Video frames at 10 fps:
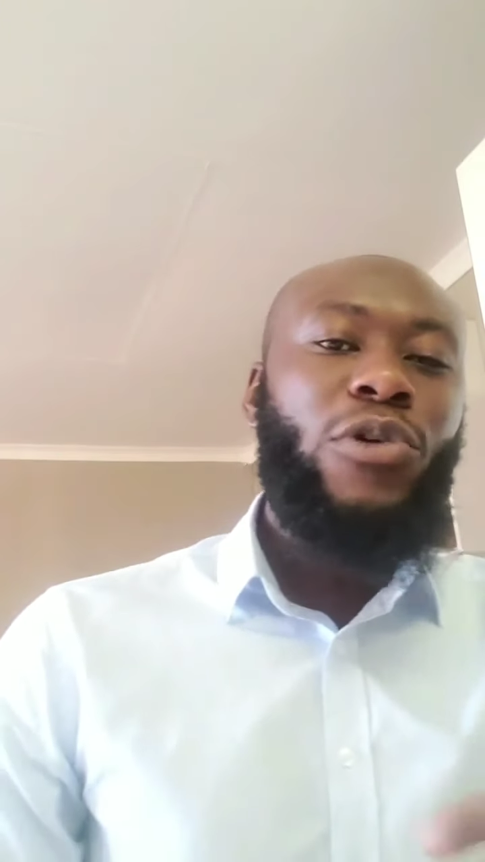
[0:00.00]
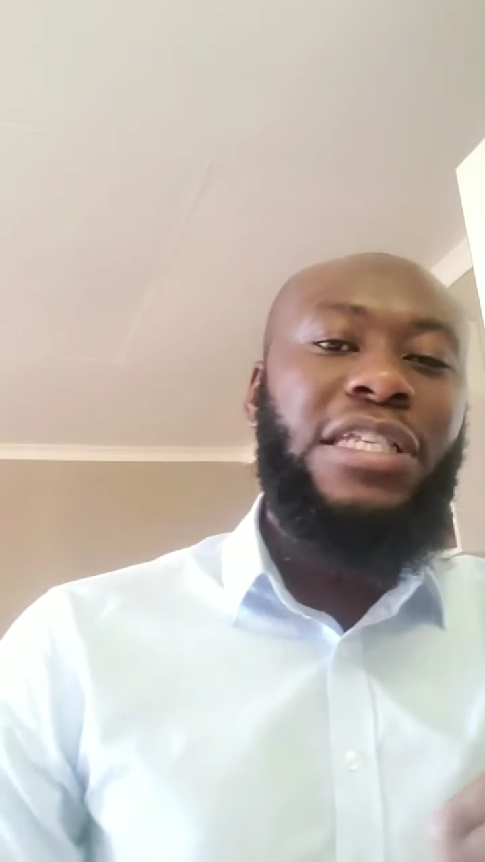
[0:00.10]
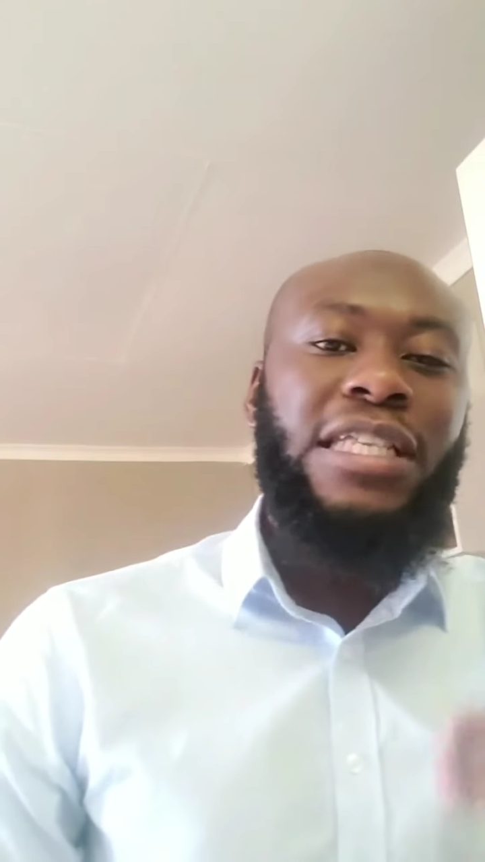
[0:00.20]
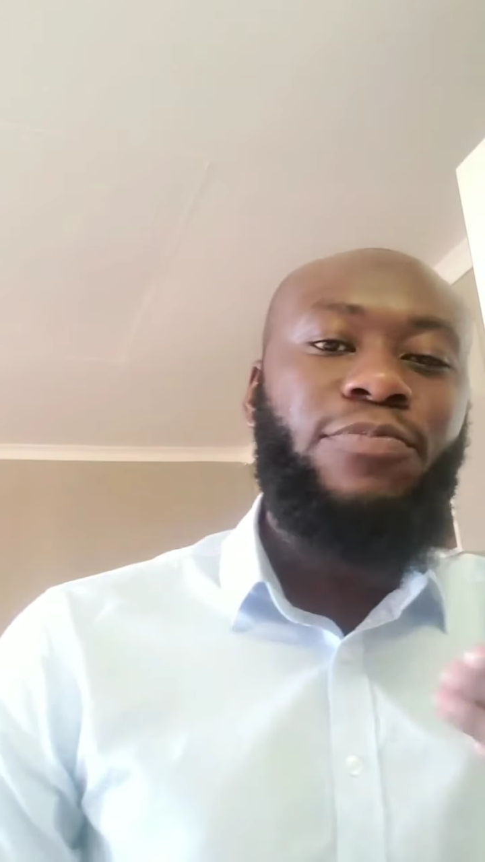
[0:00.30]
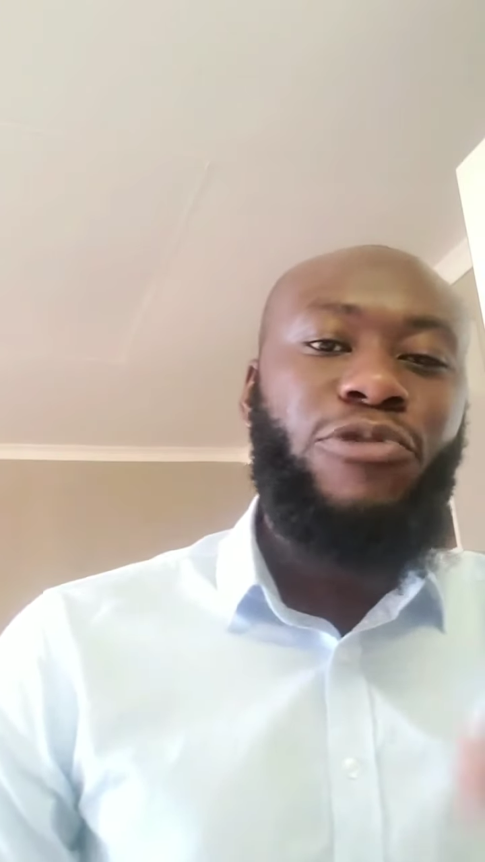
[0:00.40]

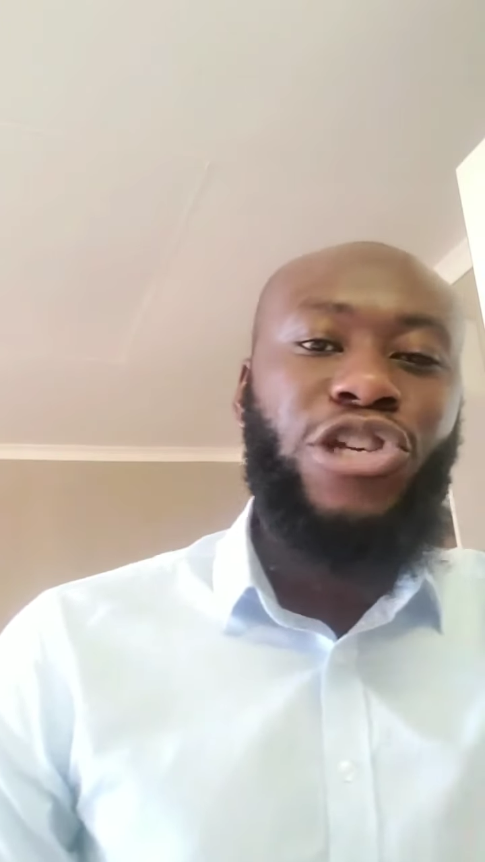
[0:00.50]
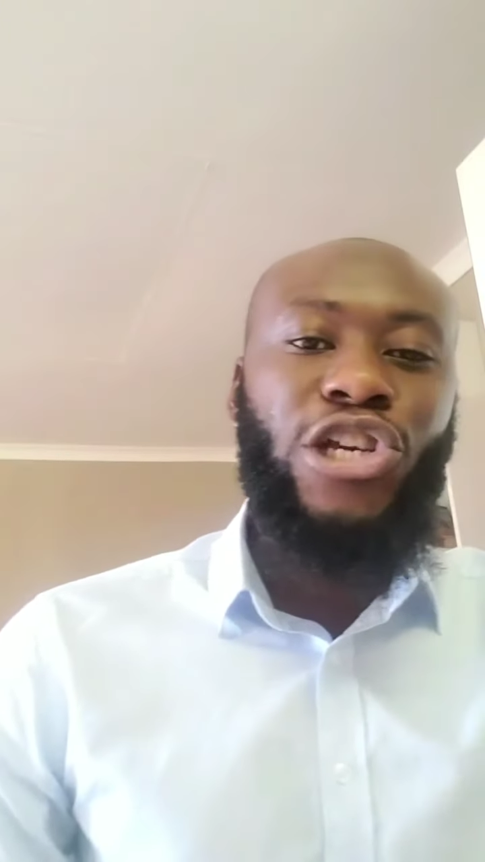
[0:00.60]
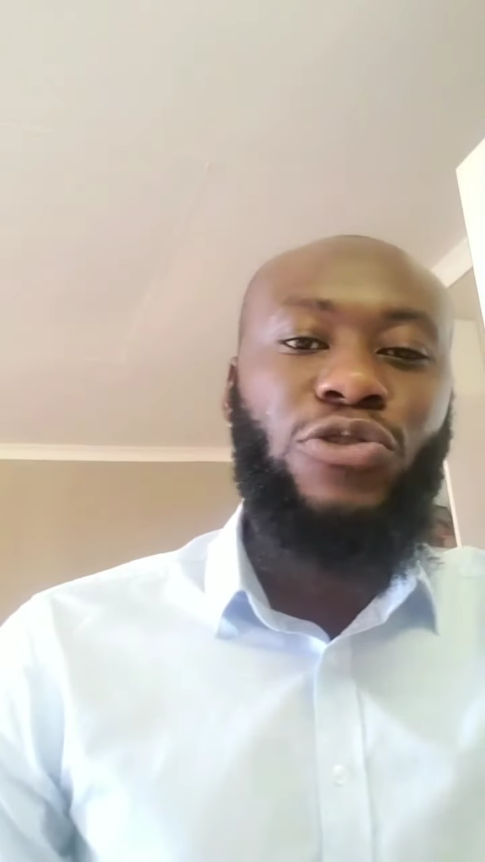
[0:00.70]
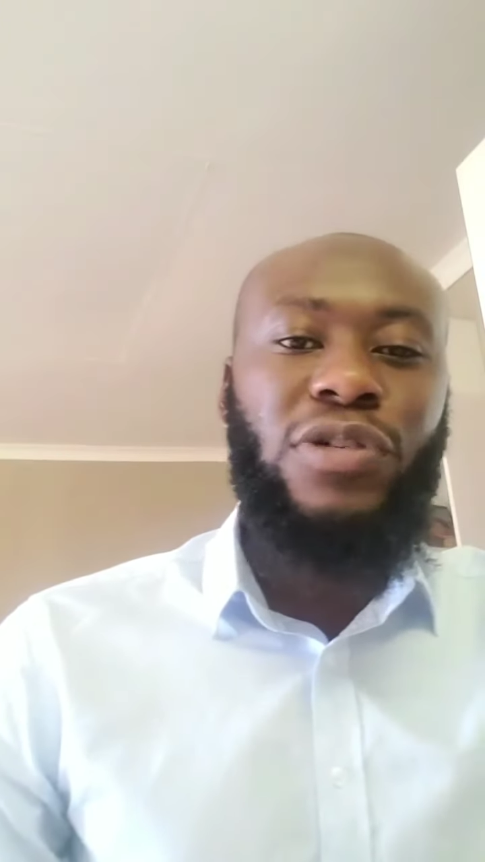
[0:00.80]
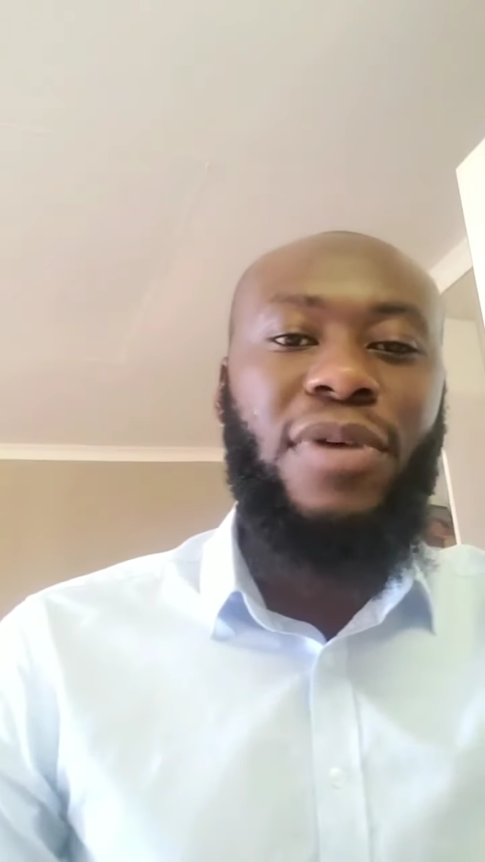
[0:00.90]
we started
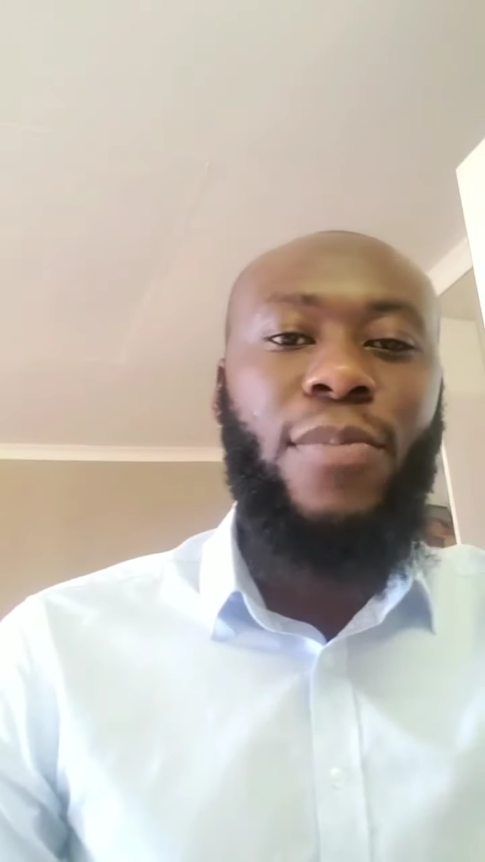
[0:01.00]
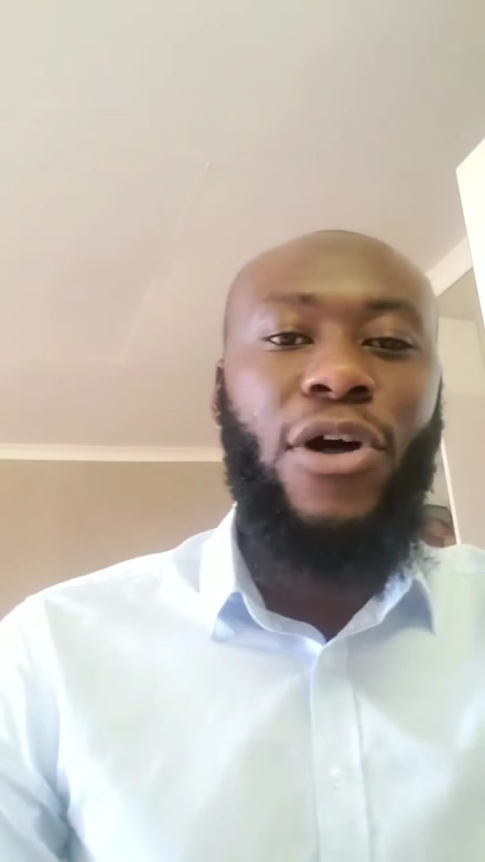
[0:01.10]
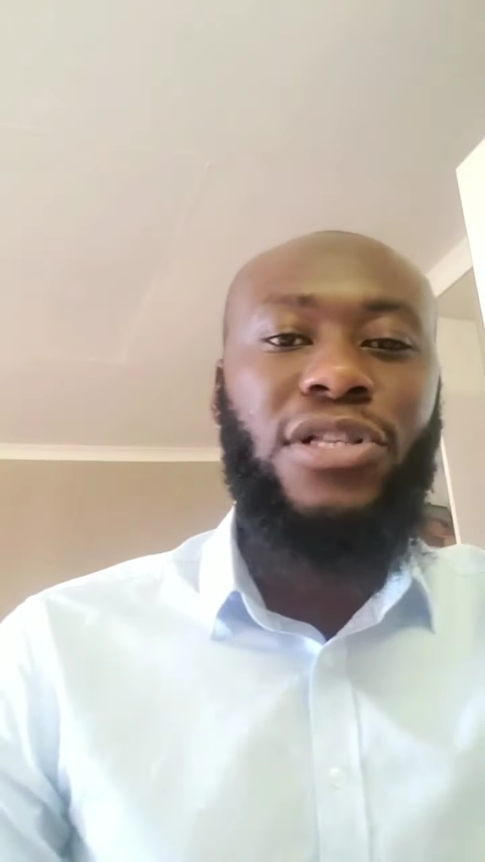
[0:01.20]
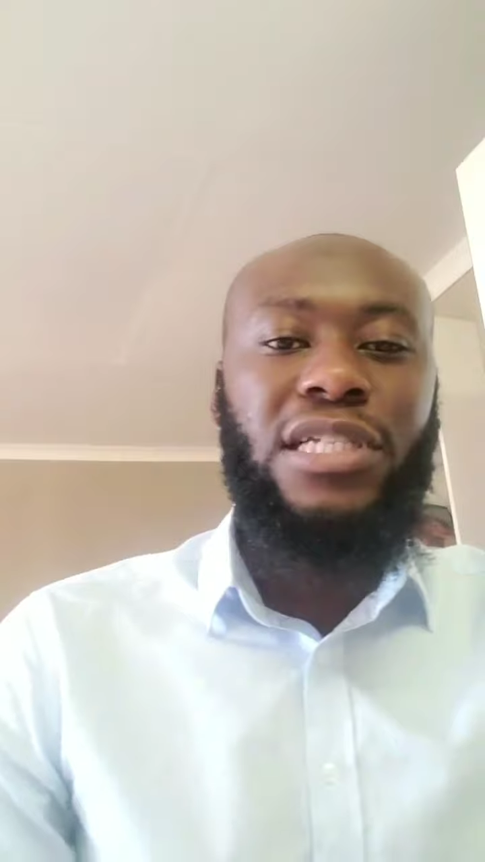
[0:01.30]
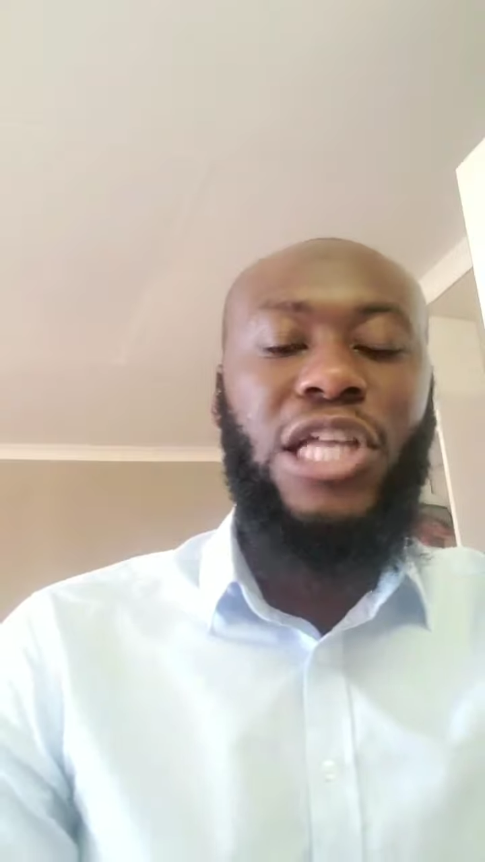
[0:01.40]
preaching to him
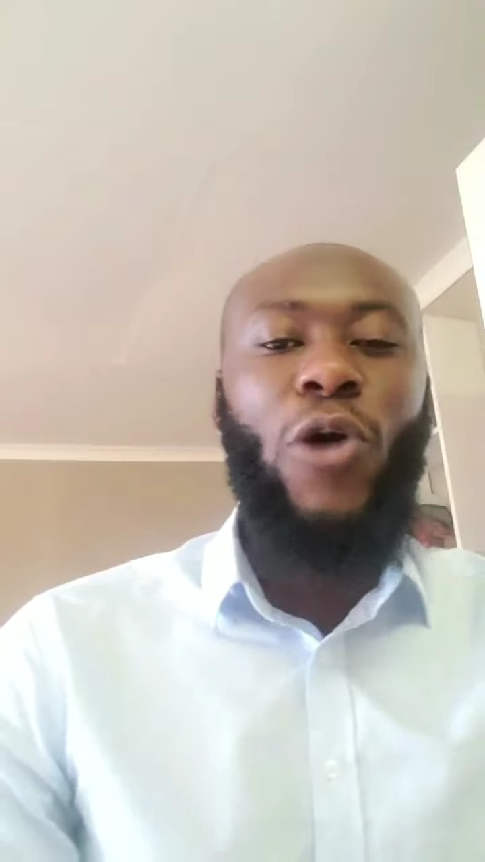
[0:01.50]
about